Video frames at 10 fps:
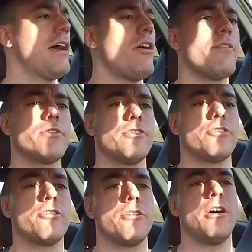However, to
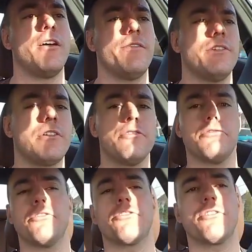turn it off is
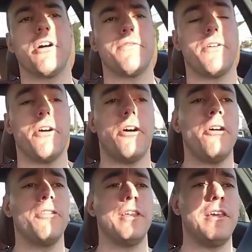also to turn off
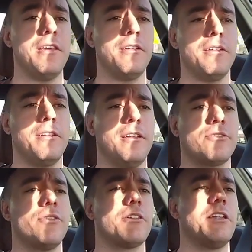all the
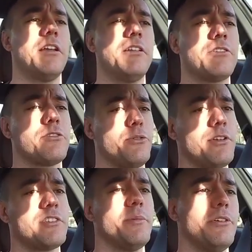electronic nannies,
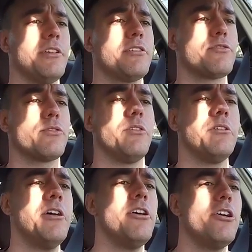including stability control,
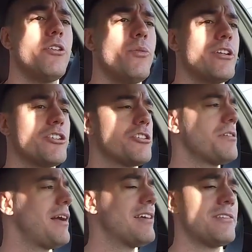which,
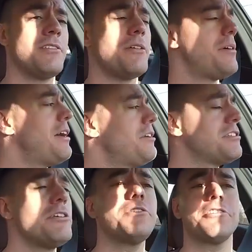
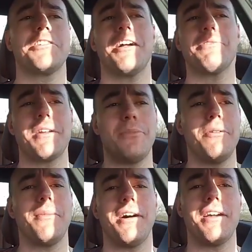until such time as I
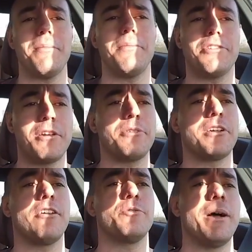put my summer
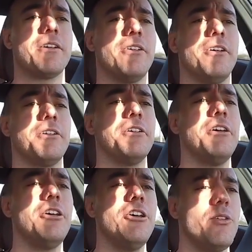tires back on,
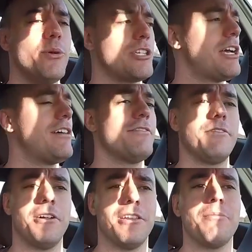which have
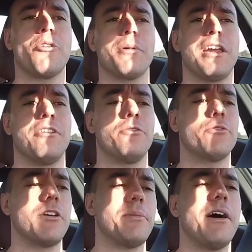a lot more mechanical
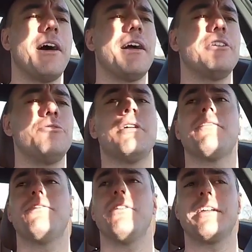grip, I do
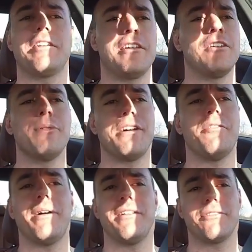not feel like taking away
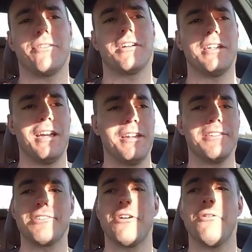all my electronic
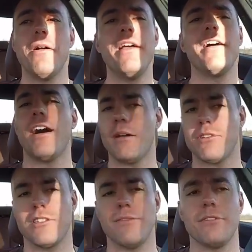nannies. So I'm
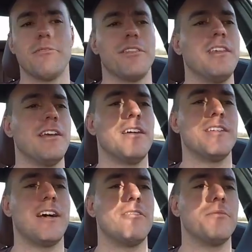just living with the
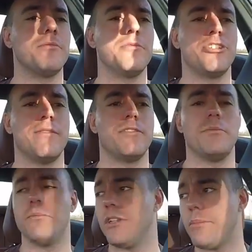
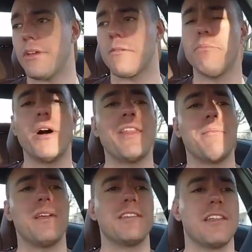downshift blipping. But
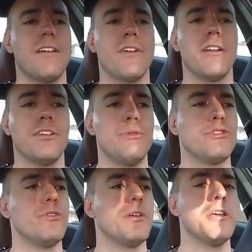that being said, I've gotten
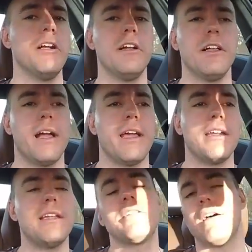used to it,
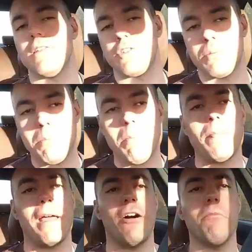and it does
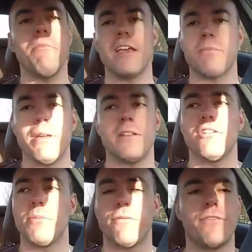help make me a
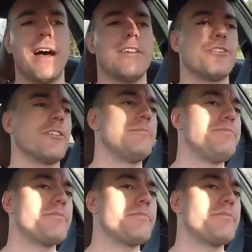little bit faster.